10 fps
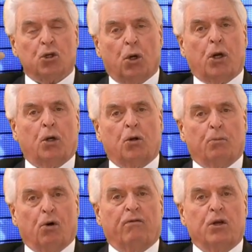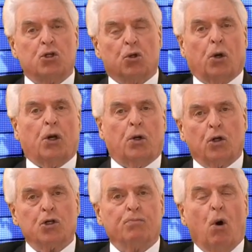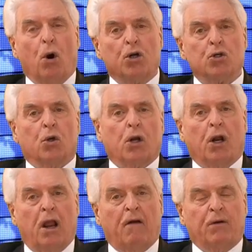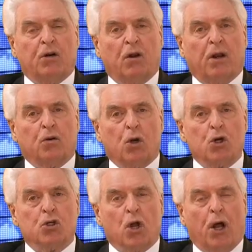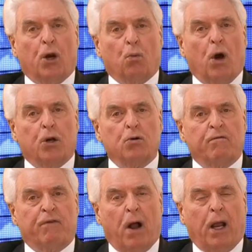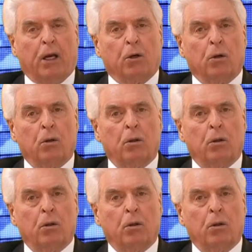look at the movies, look at the sports, look at everything that is done, and what do you find?